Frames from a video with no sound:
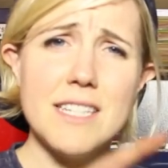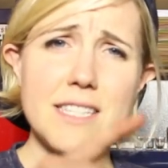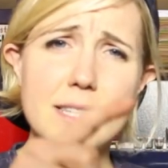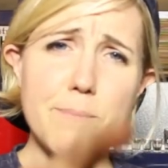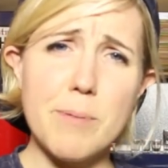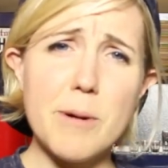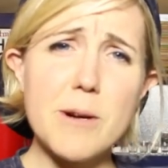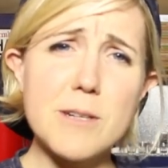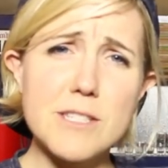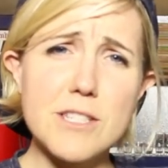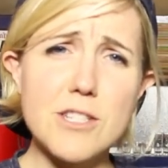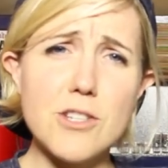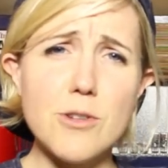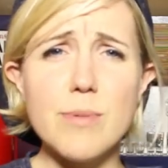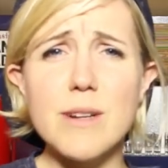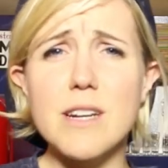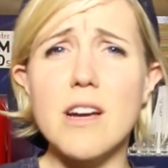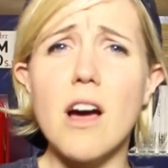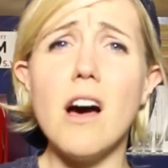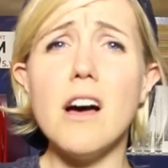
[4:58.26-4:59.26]
the person
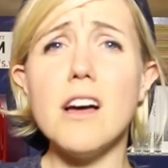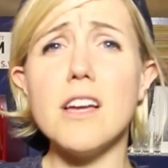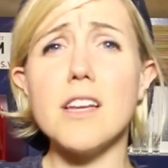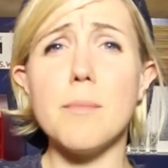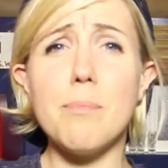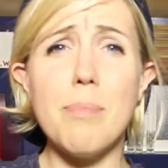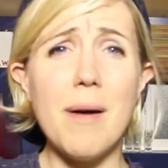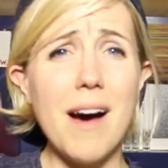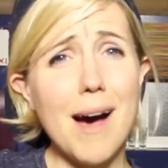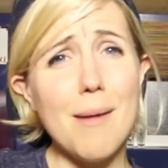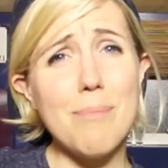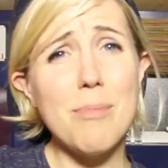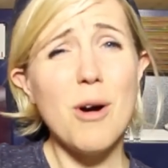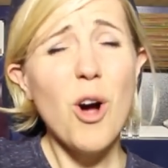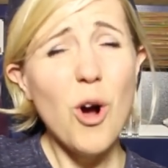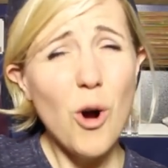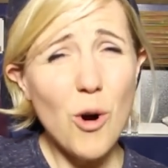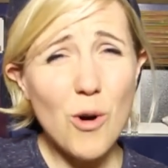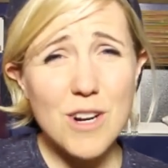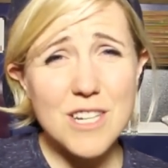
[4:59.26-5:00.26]
you've been calling a
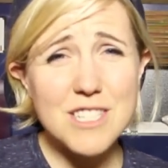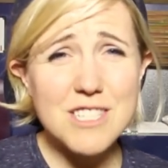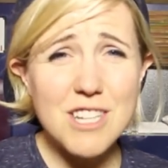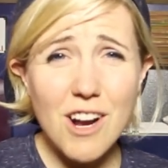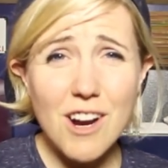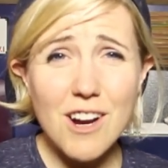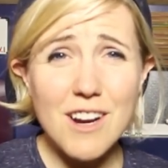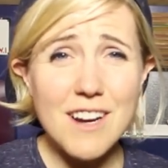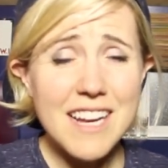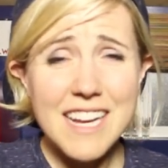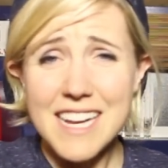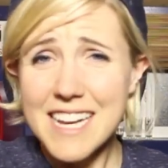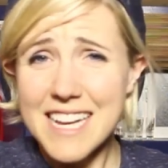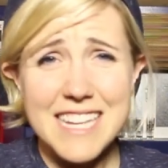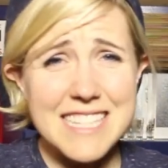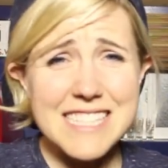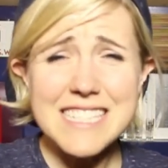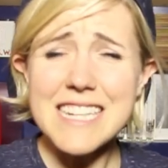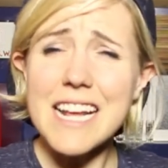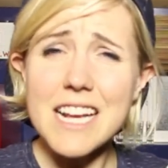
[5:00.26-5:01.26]
pop or a tart
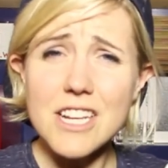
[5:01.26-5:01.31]
isn't